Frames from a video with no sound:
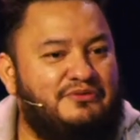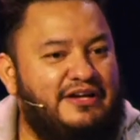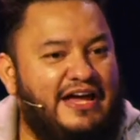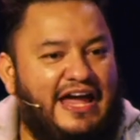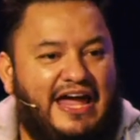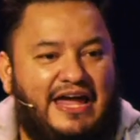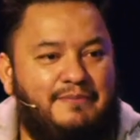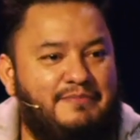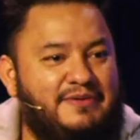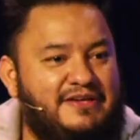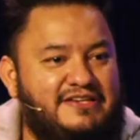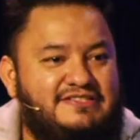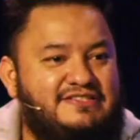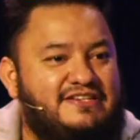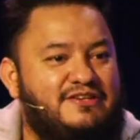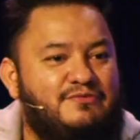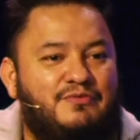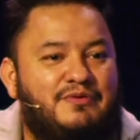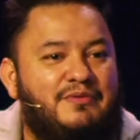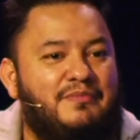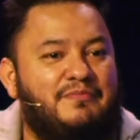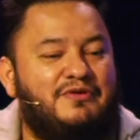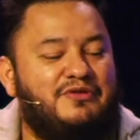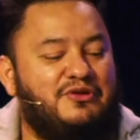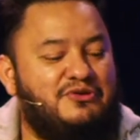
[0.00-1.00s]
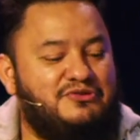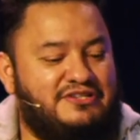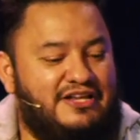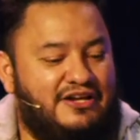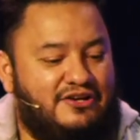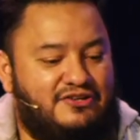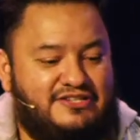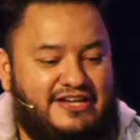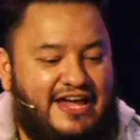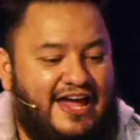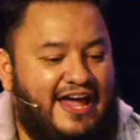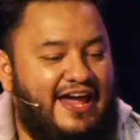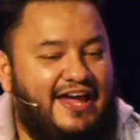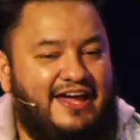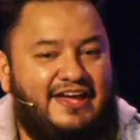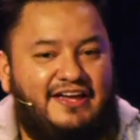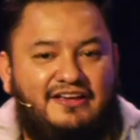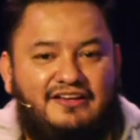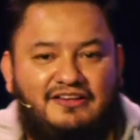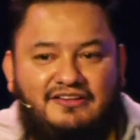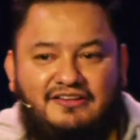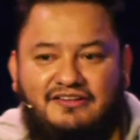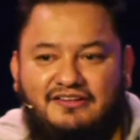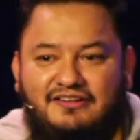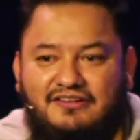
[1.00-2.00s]
ABC. Remember those letters. A,
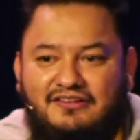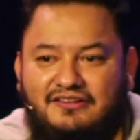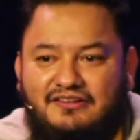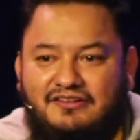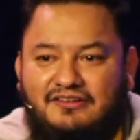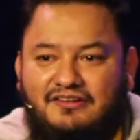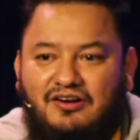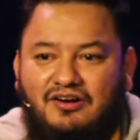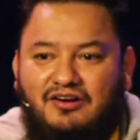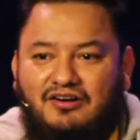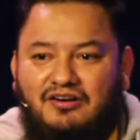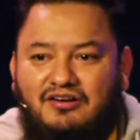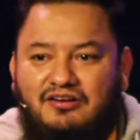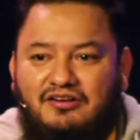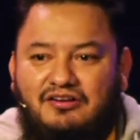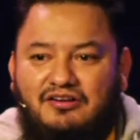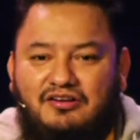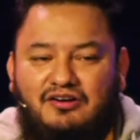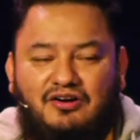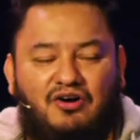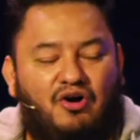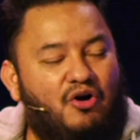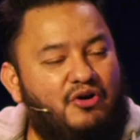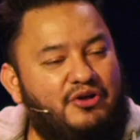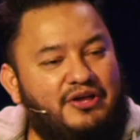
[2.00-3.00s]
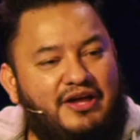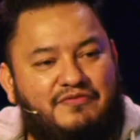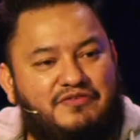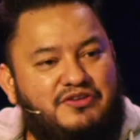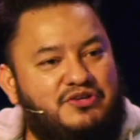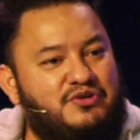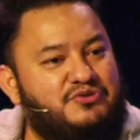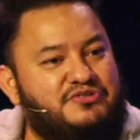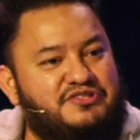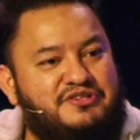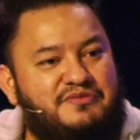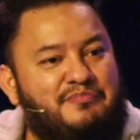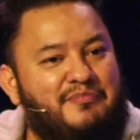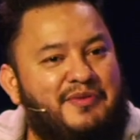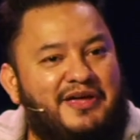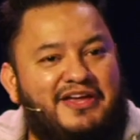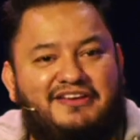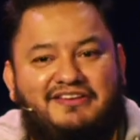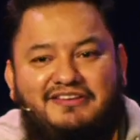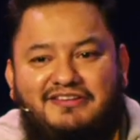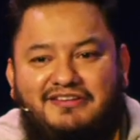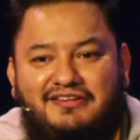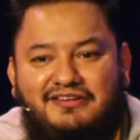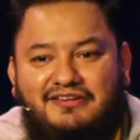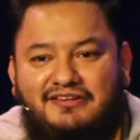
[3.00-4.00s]
all you have to do is admit.